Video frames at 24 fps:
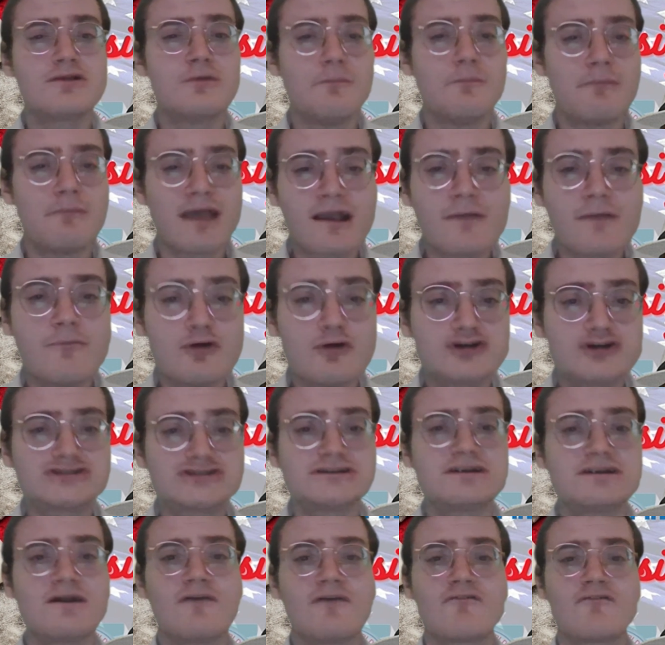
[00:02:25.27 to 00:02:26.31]
to make a
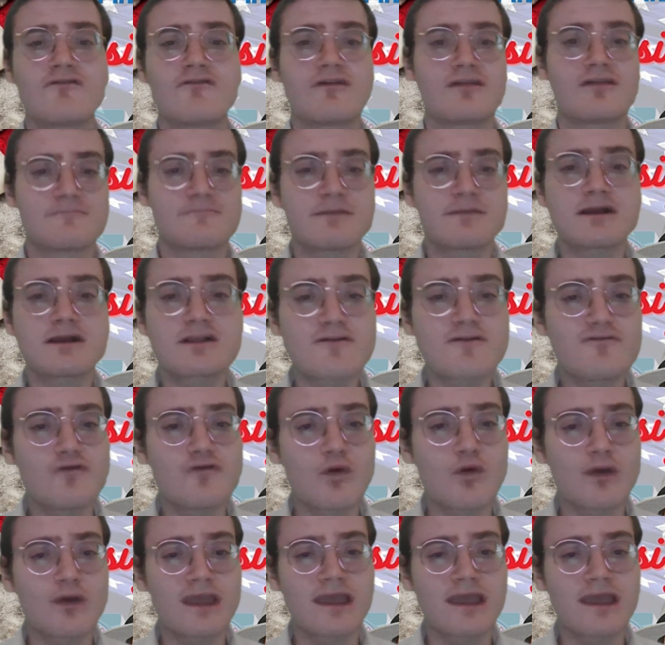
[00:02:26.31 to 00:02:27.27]
motion for the speaker to